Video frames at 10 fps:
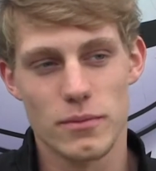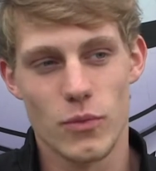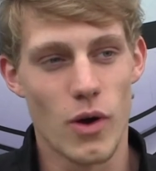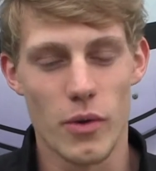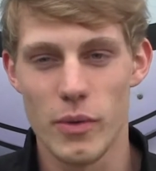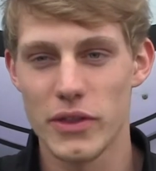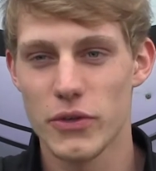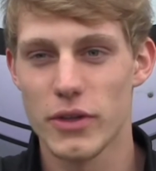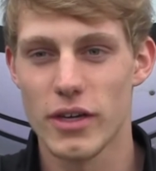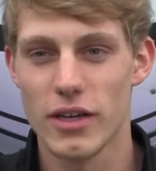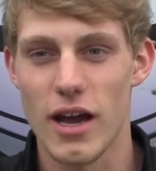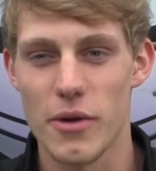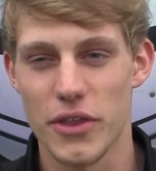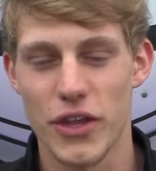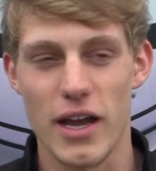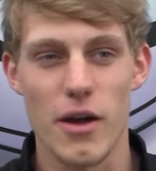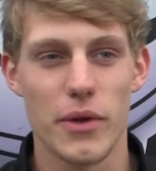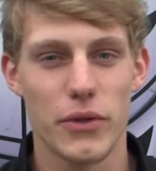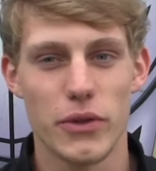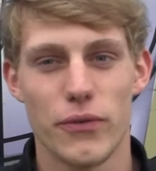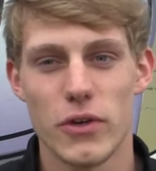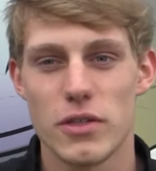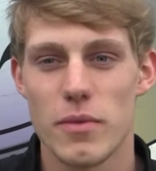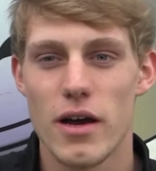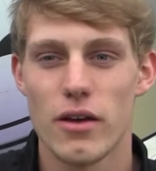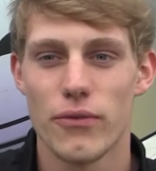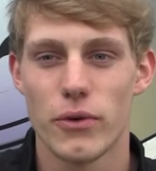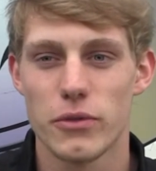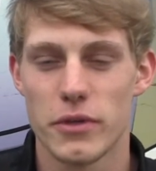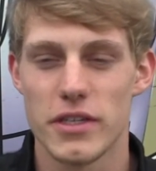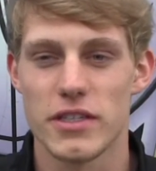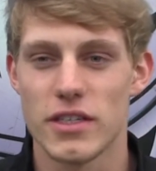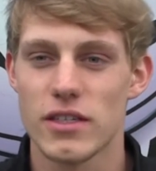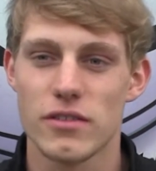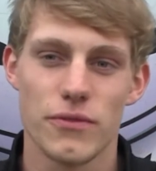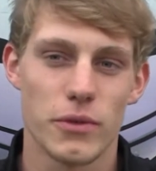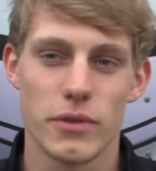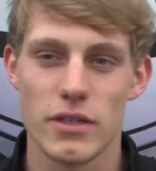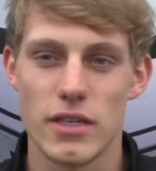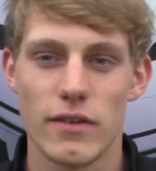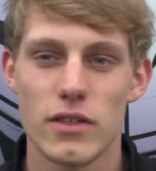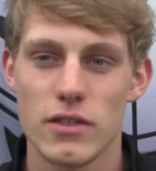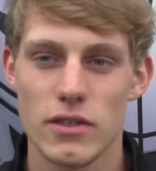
Well, we went through I think I went through the first mile, 4:26, 4:27.